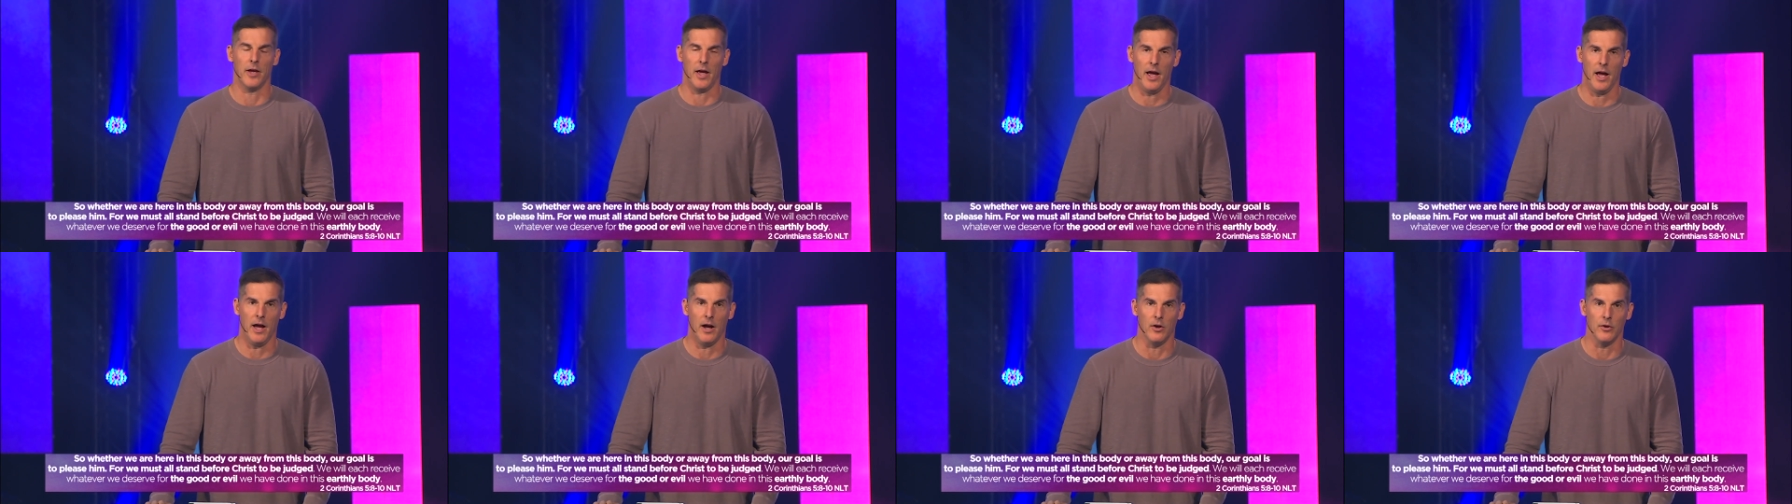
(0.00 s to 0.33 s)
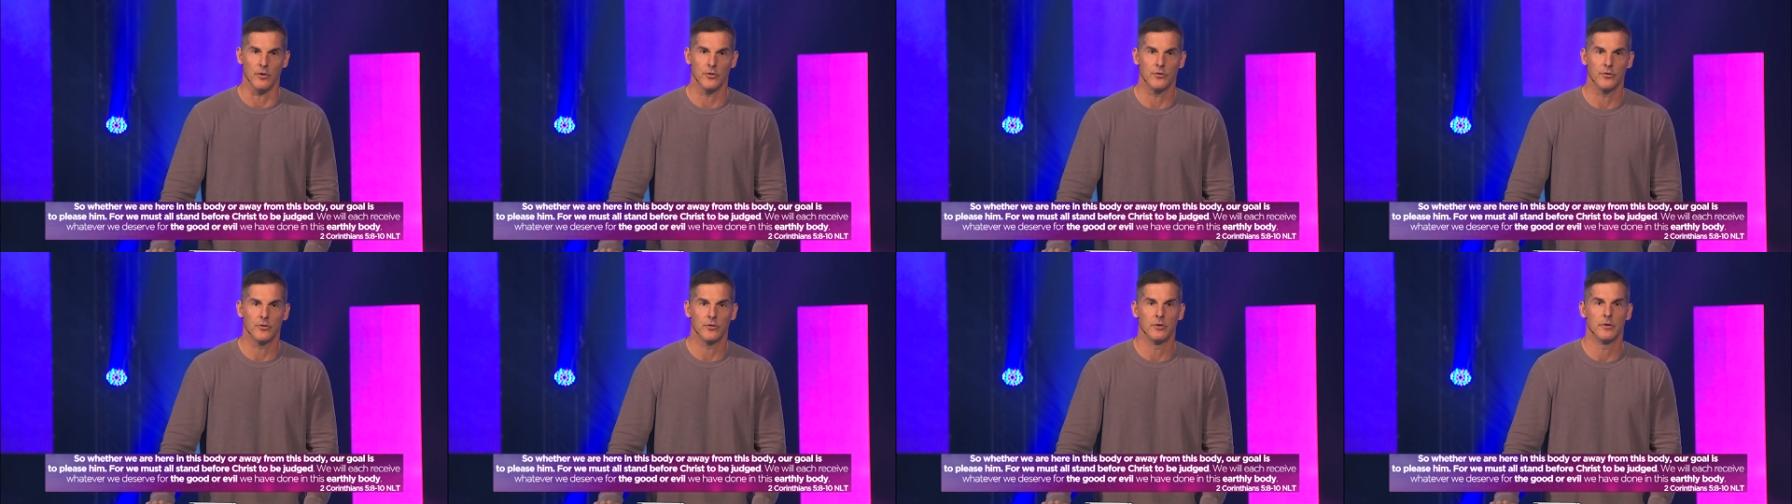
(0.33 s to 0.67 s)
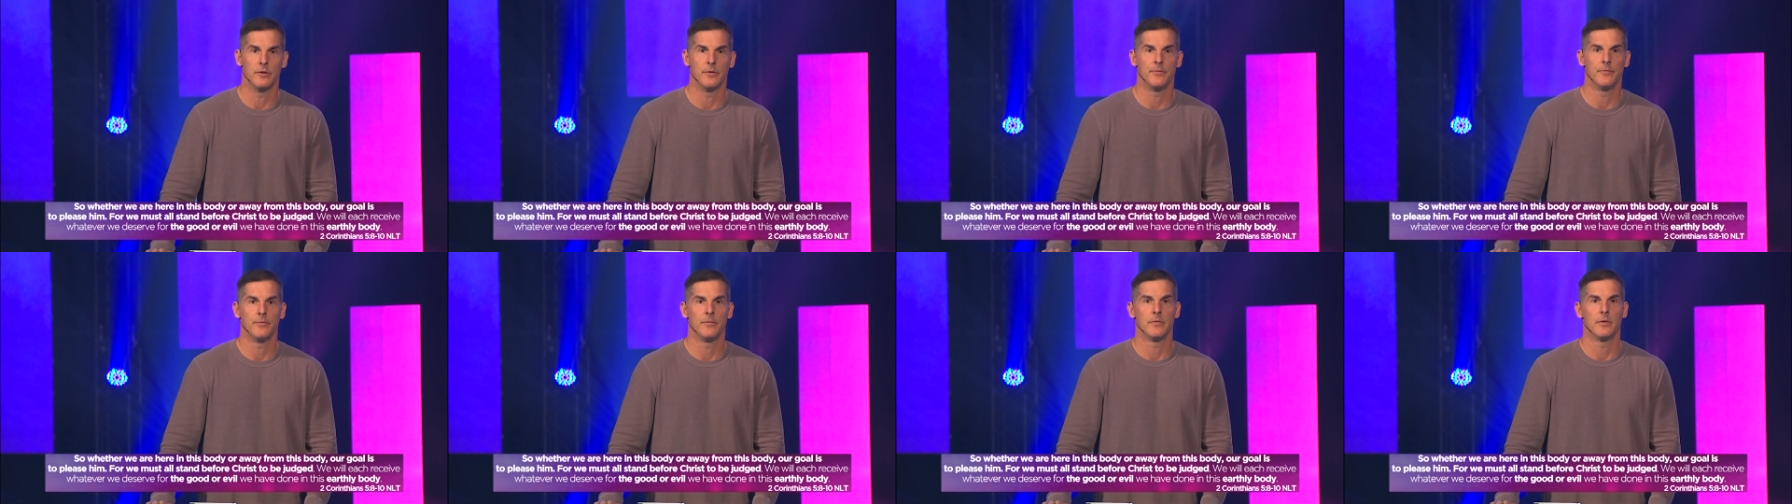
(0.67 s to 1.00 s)
house
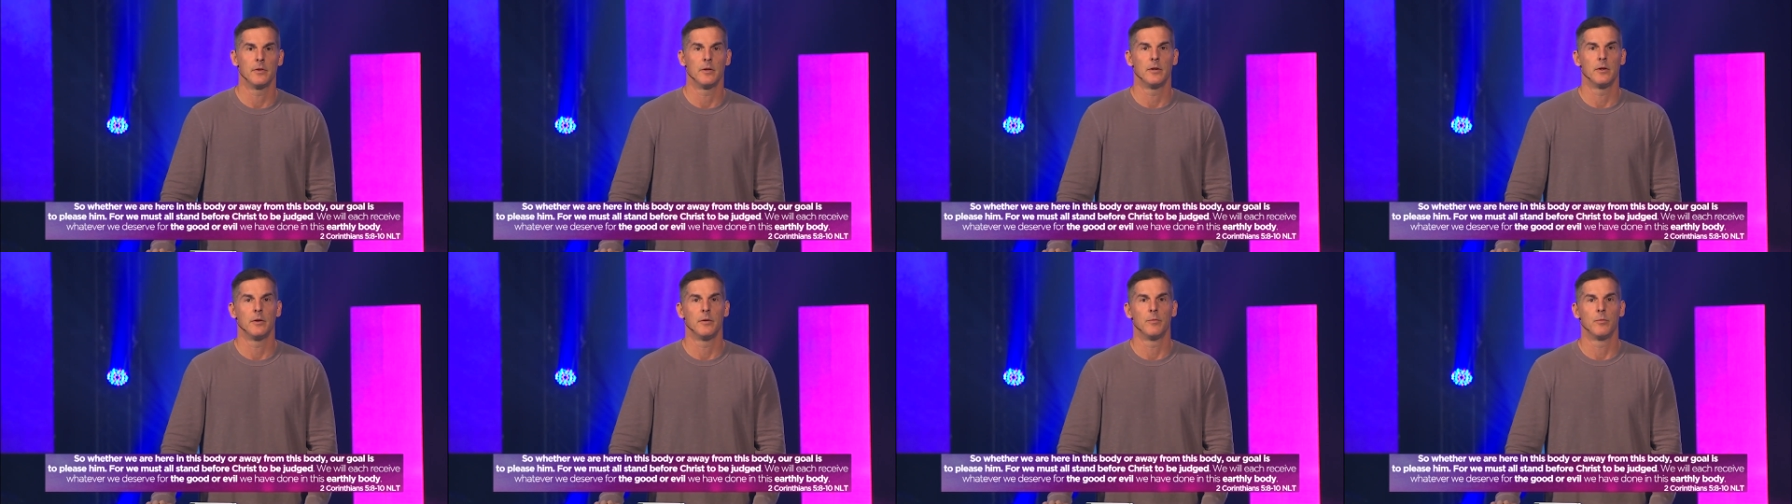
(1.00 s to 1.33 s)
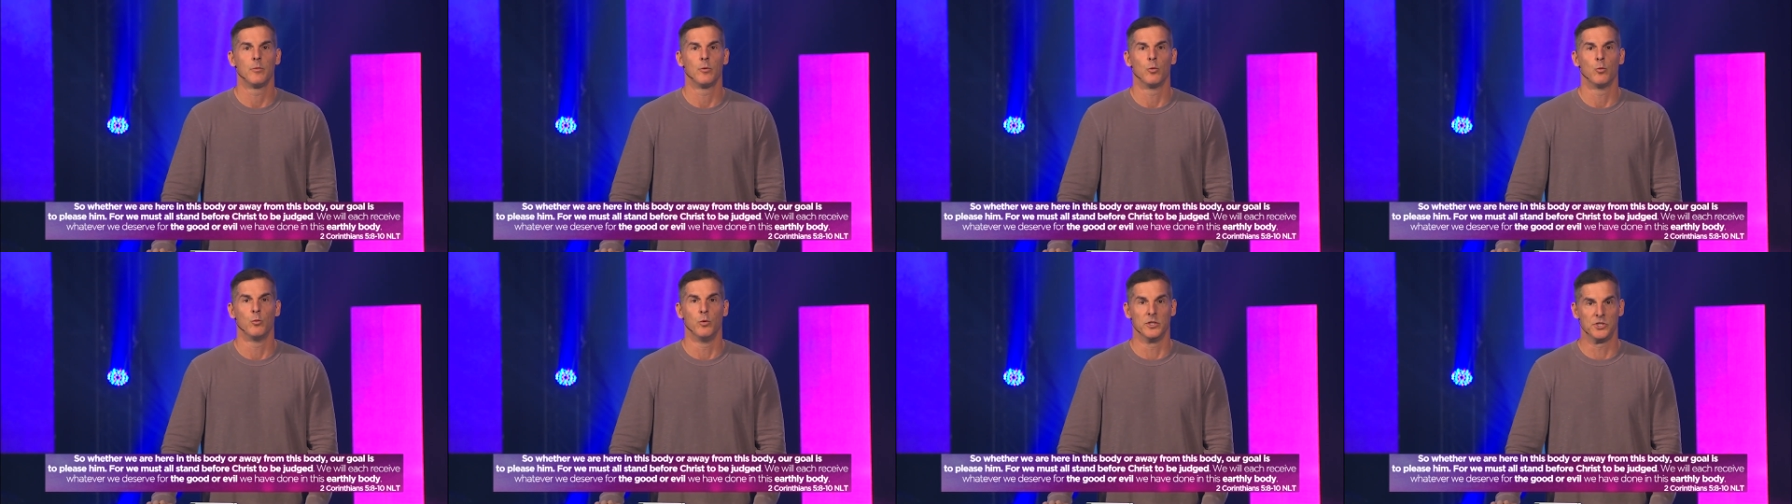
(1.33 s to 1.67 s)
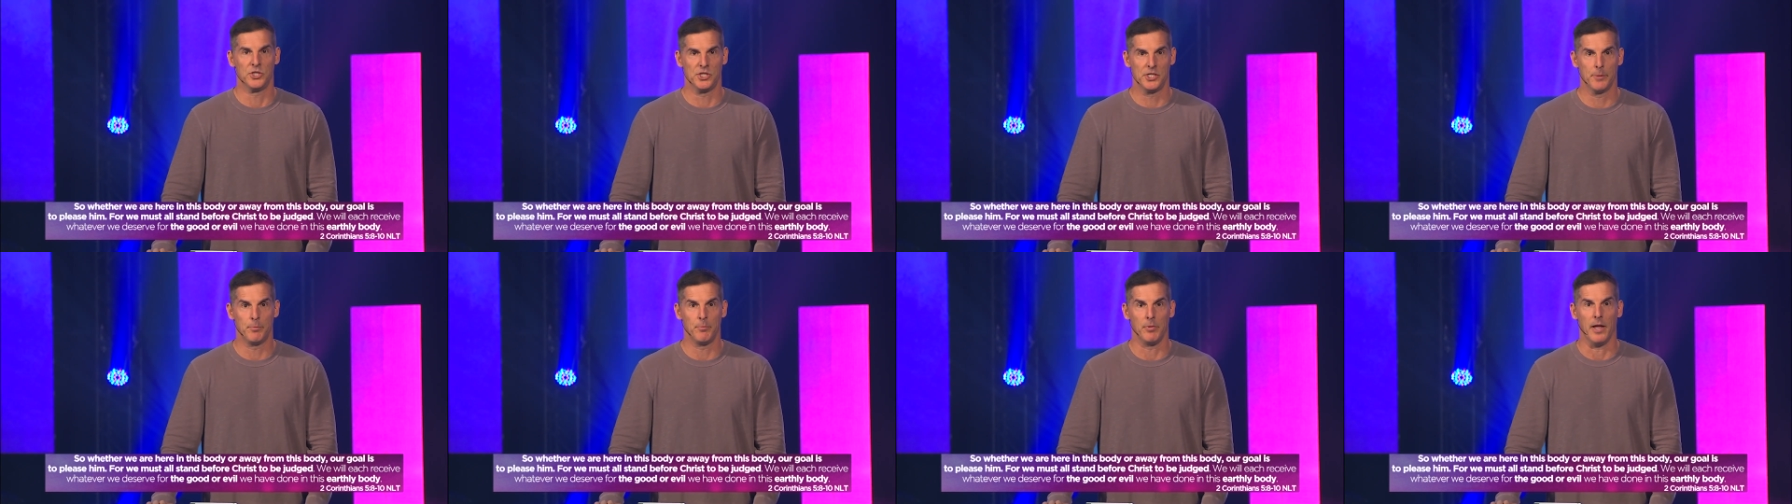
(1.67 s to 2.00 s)
with
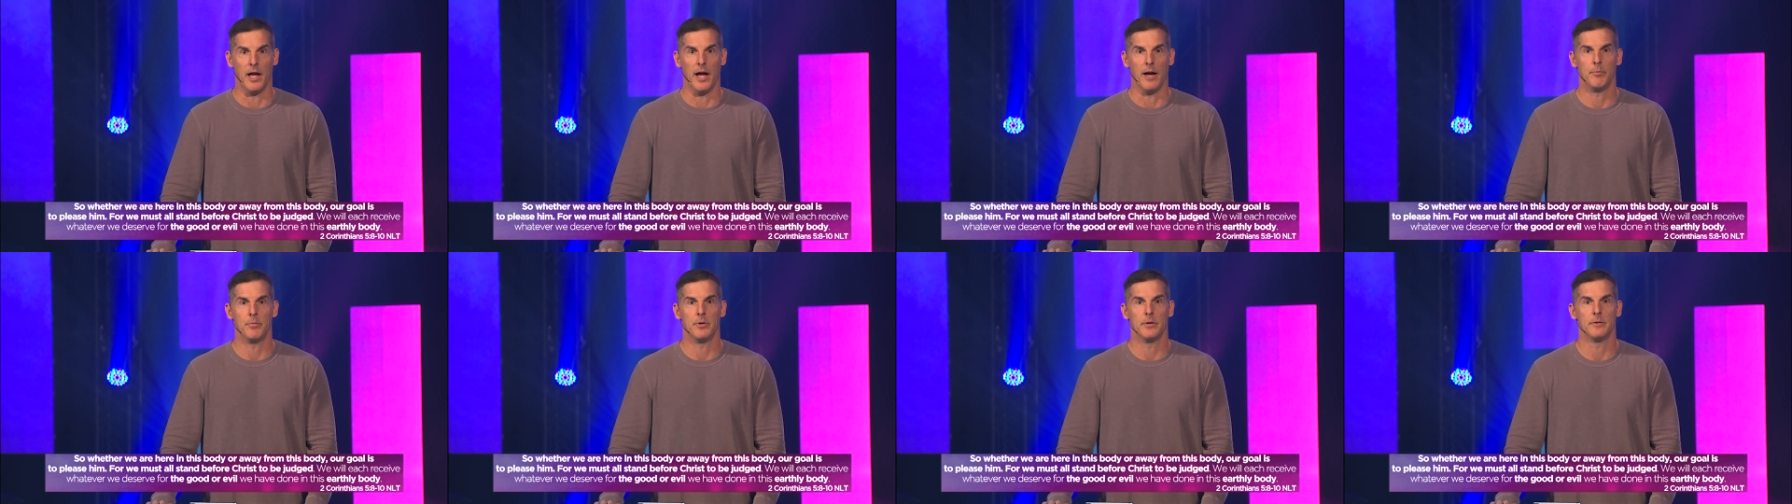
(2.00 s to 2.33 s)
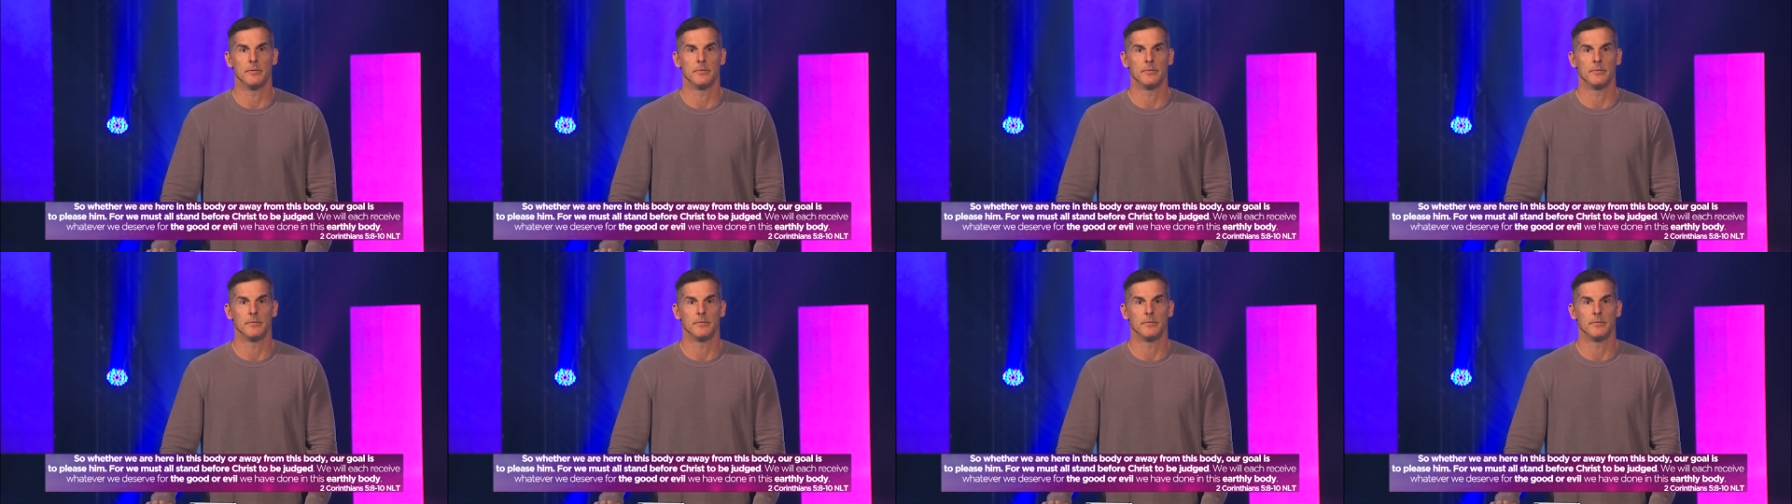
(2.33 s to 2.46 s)
shiplap.